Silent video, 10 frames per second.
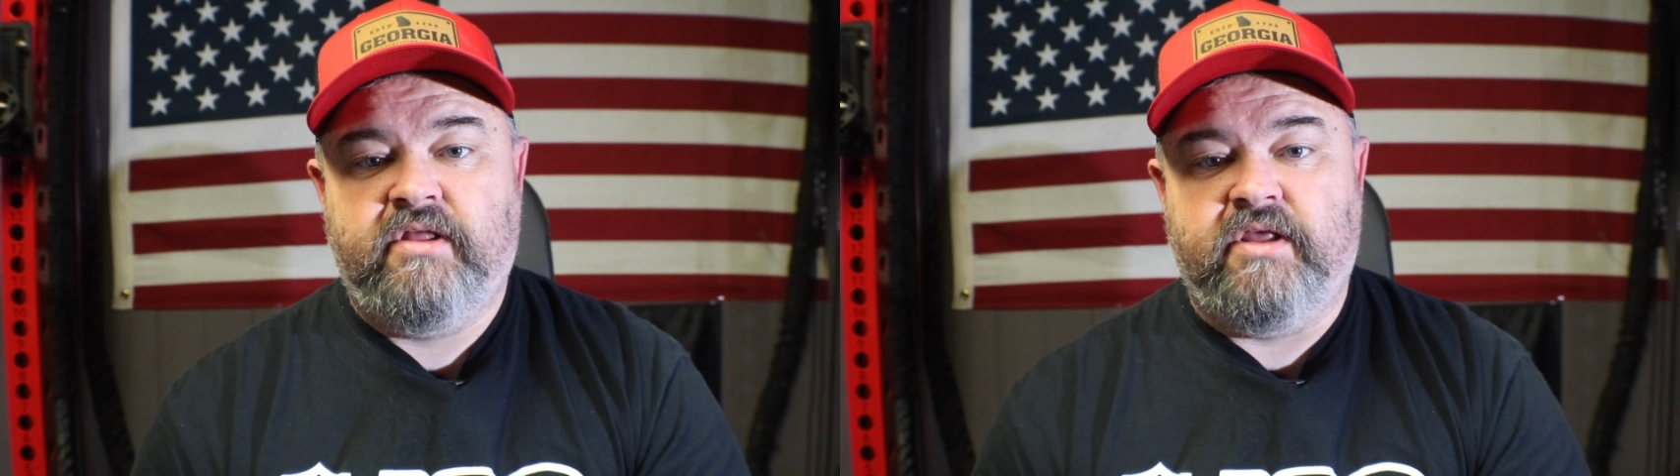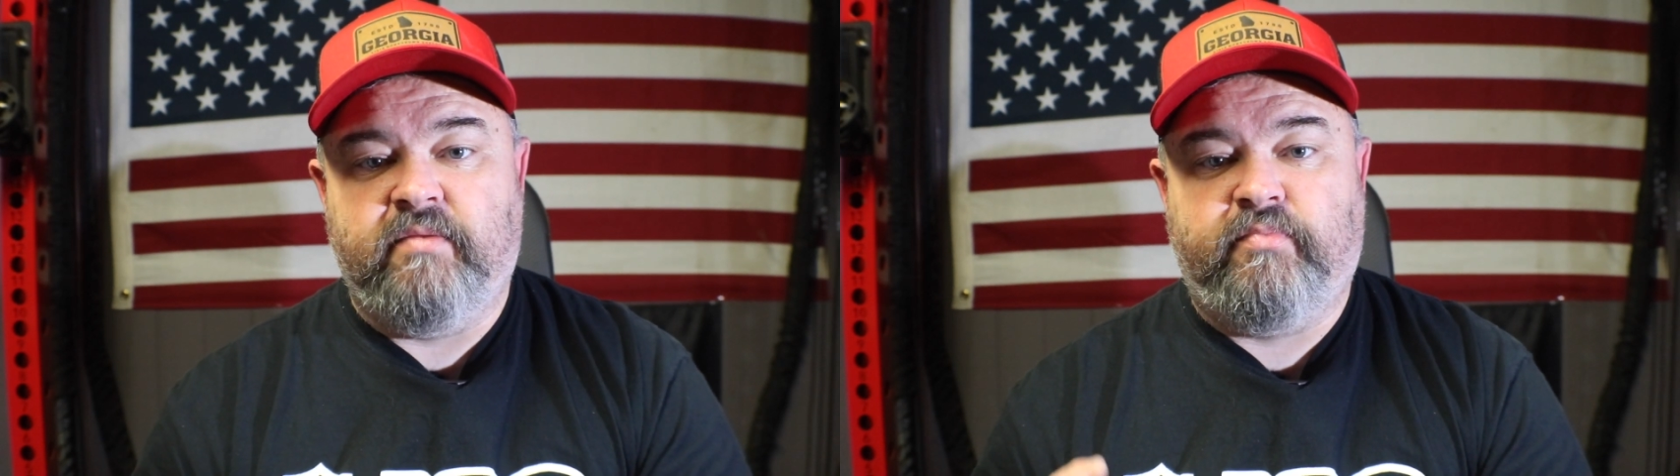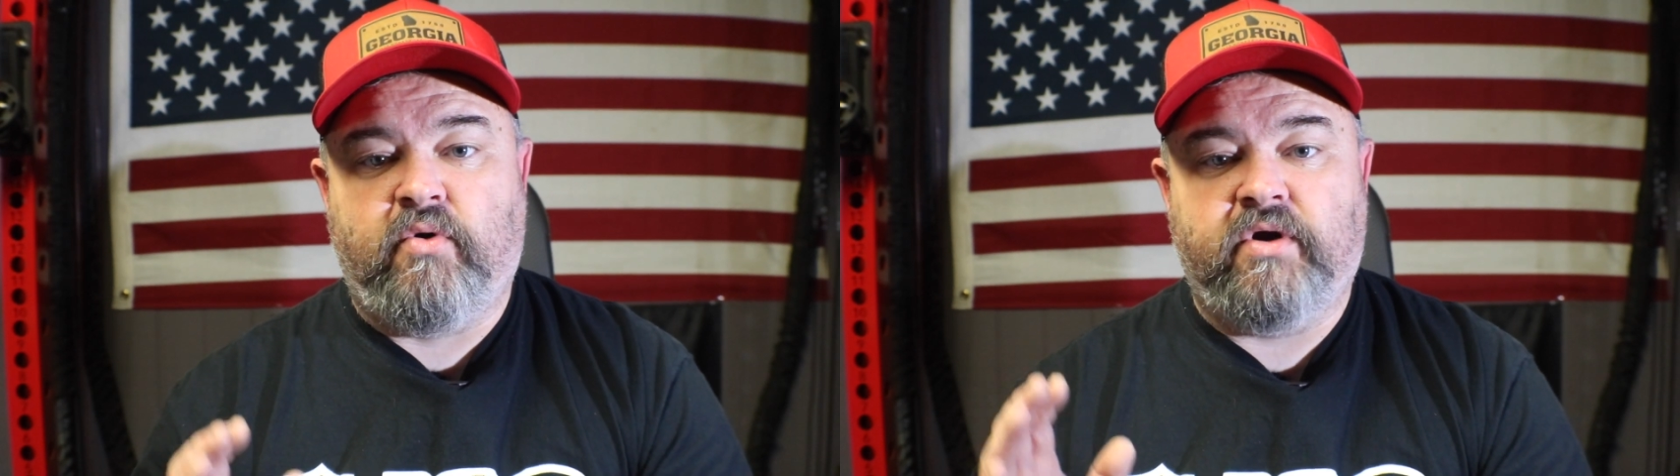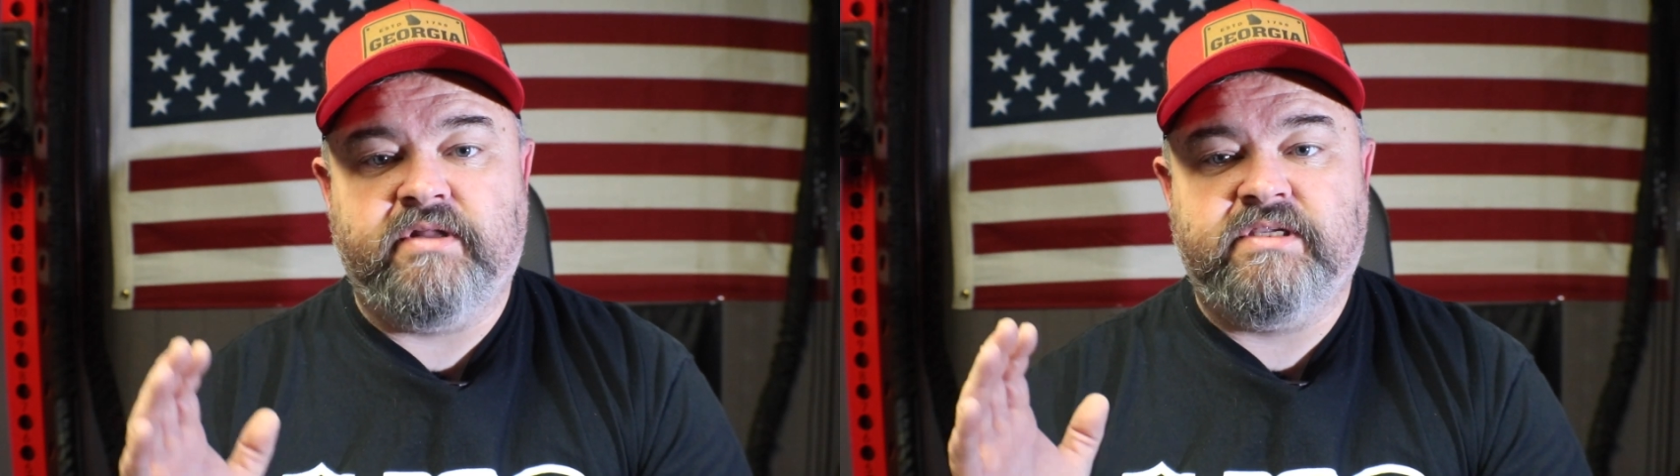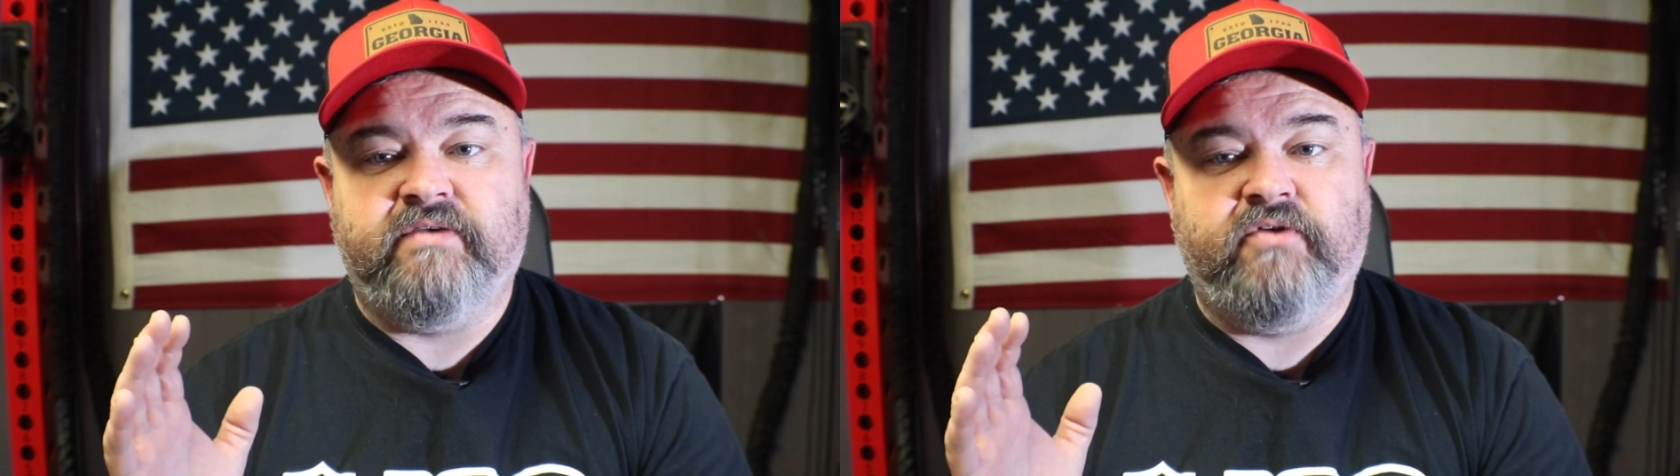the
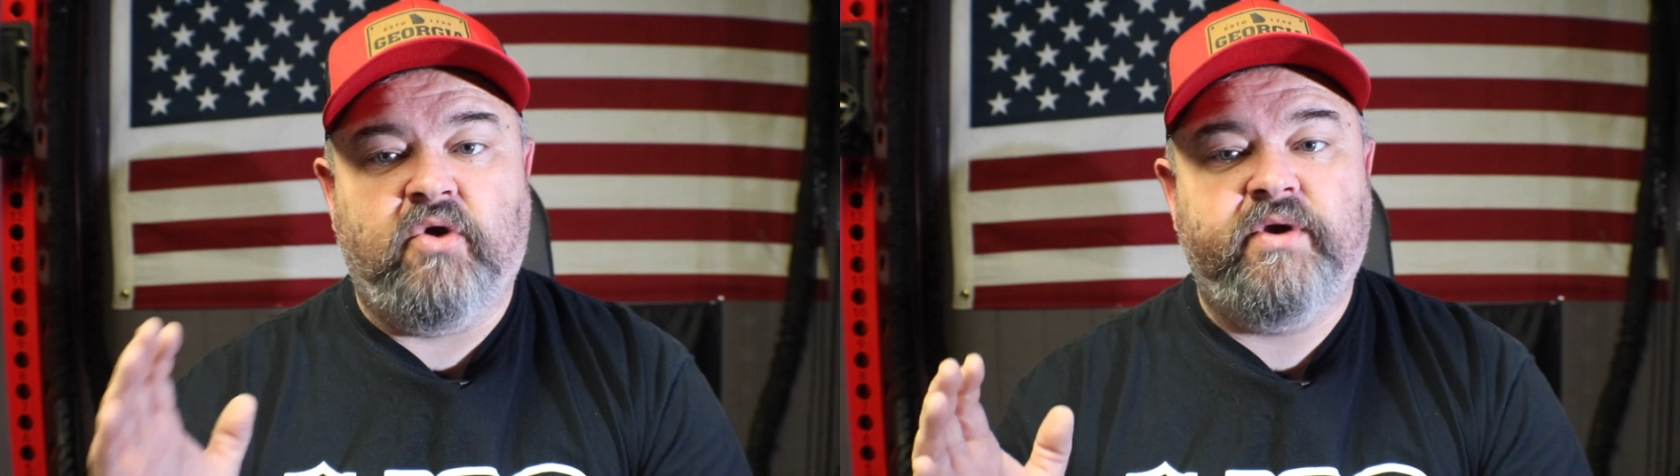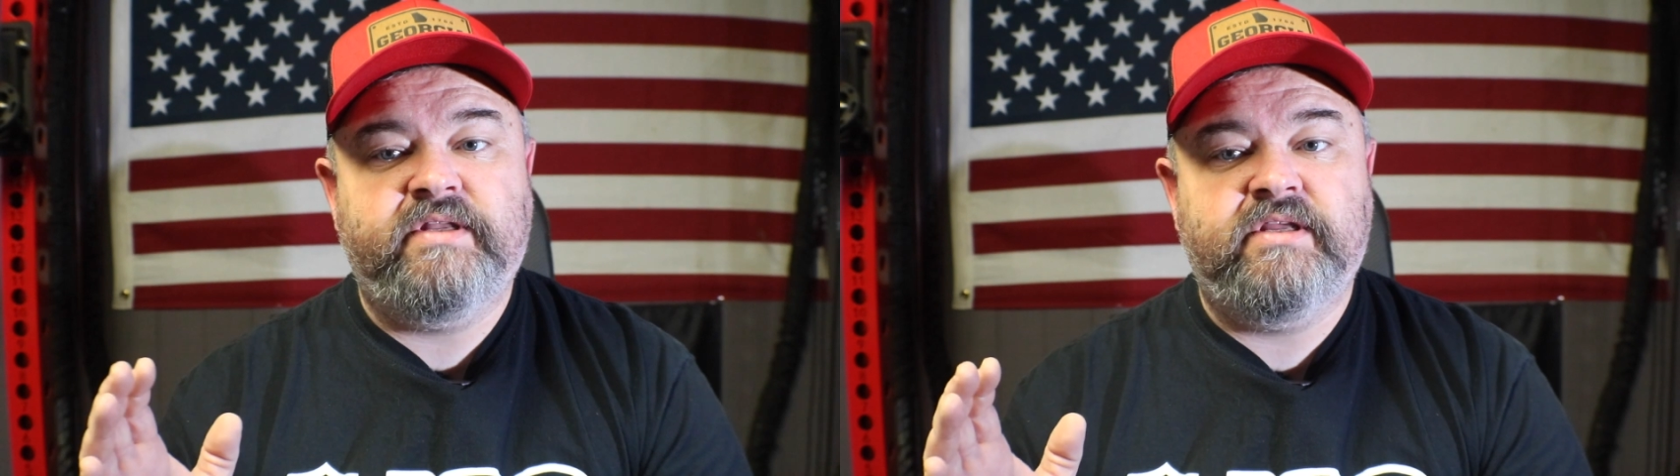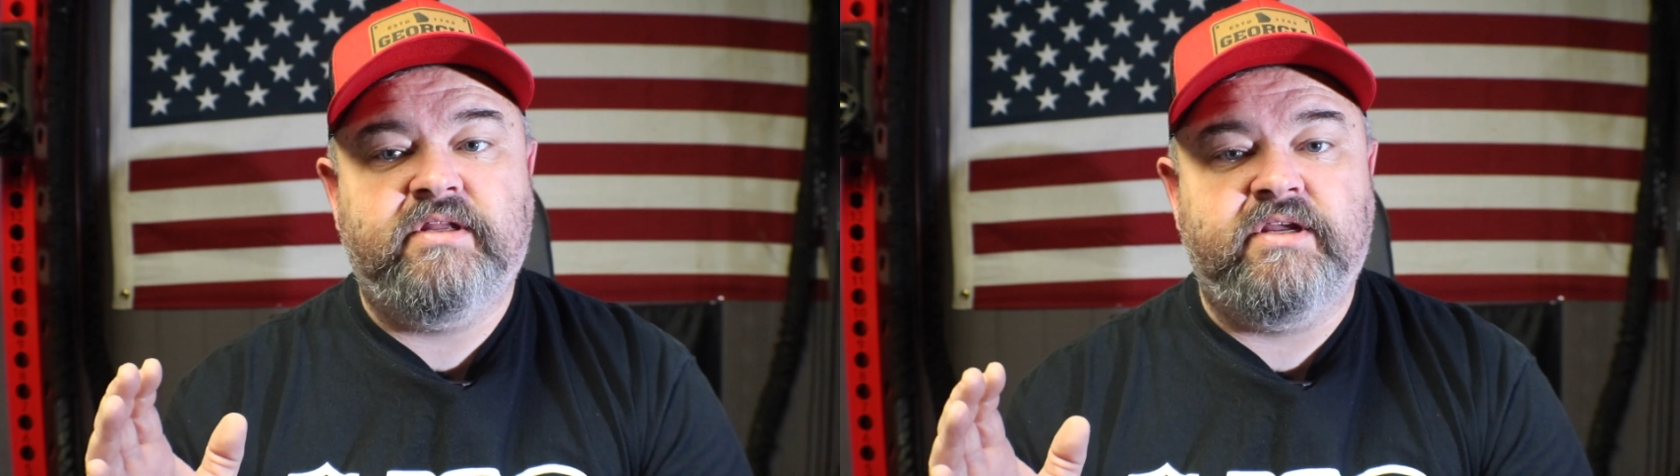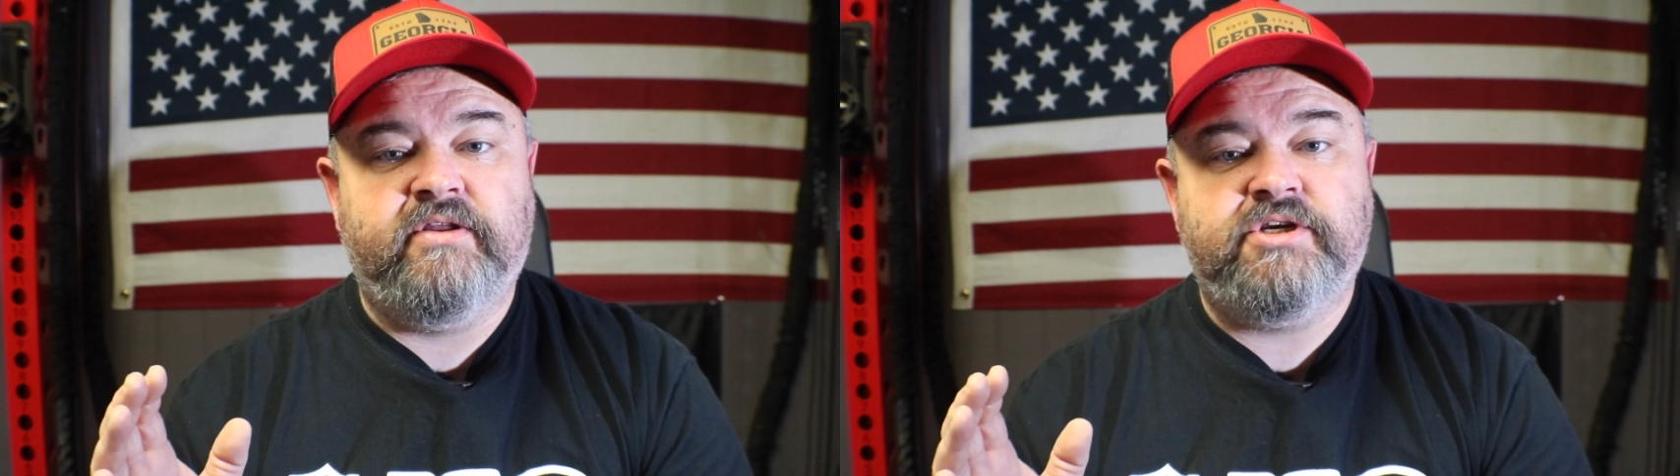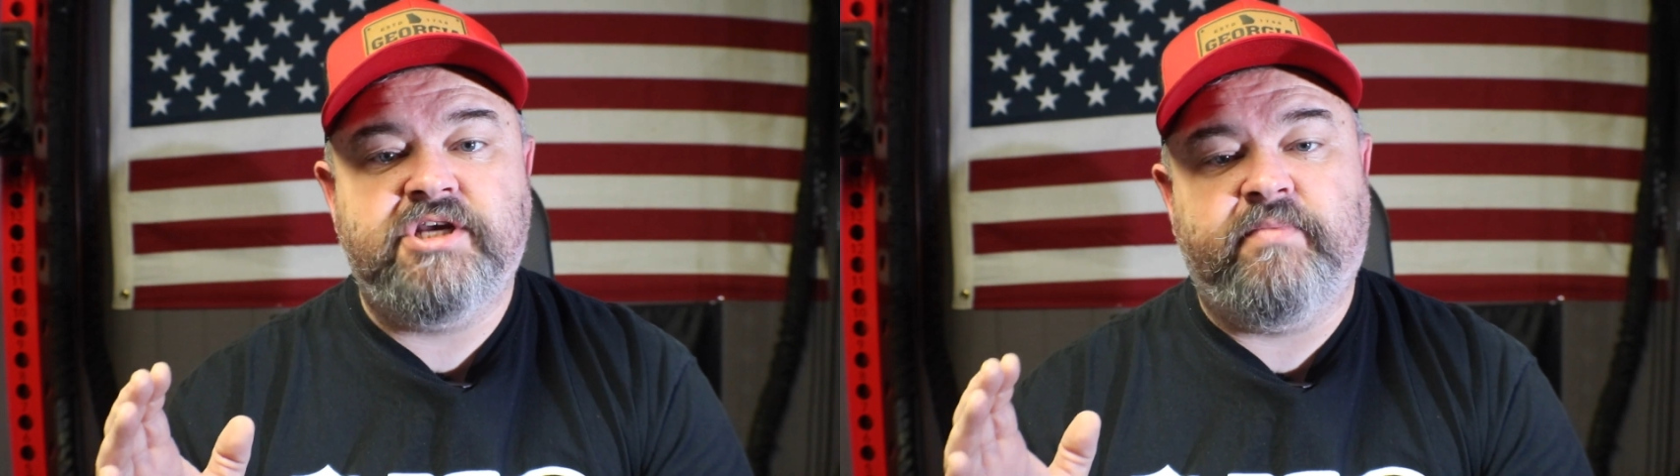importance of going to the
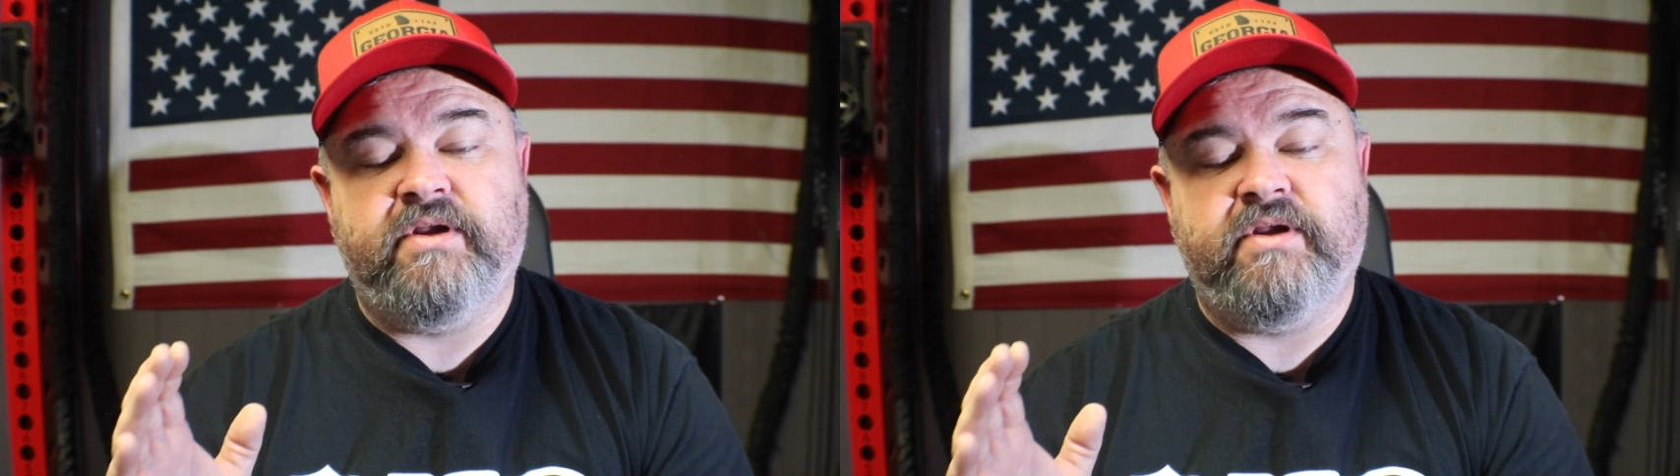dealership